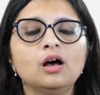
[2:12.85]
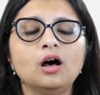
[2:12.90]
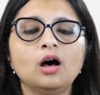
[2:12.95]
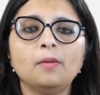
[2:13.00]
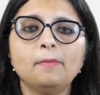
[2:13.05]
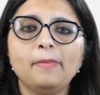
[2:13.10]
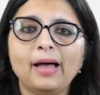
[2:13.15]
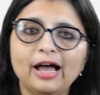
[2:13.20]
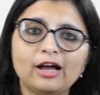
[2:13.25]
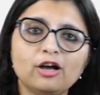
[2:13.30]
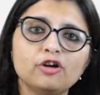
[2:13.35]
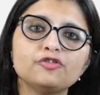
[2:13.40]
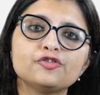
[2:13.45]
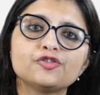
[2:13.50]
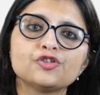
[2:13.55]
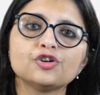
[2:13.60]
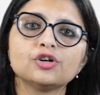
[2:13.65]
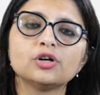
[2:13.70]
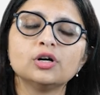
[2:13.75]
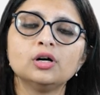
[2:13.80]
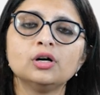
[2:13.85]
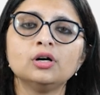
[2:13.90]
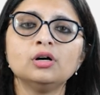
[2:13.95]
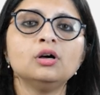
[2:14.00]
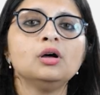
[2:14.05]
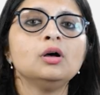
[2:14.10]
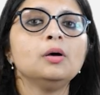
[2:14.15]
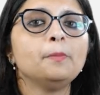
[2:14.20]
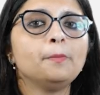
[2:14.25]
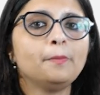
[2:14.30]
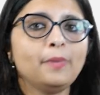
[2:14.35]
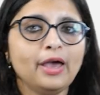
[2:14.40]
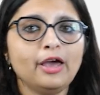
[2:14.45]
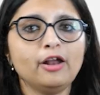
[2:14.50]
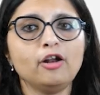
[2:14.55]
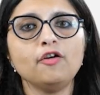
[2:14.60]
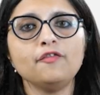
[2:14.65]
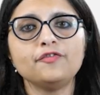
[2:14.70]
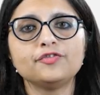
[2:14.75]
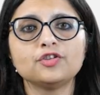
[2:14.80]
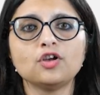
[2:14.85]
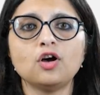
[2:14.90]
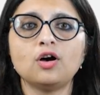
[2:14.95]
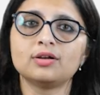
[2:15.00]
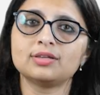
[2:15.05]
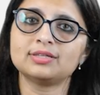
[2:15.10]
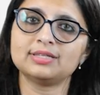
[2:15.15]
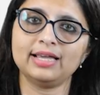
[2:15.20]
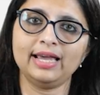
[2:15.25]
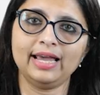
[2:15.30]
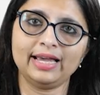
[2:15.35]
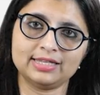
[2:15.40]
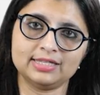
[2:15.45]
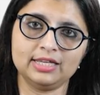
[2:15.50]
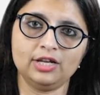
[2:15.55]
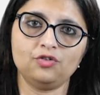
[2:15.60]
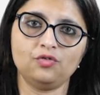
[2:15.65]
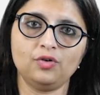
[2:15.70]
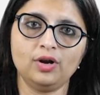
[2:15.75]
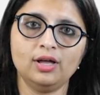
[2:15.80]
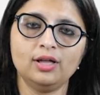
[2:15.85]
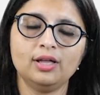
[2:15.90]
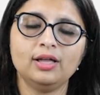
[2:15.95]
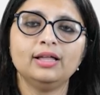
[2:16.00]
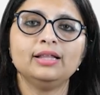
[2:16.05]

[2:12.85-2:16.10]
a bag of sugar, pair of socks, etc.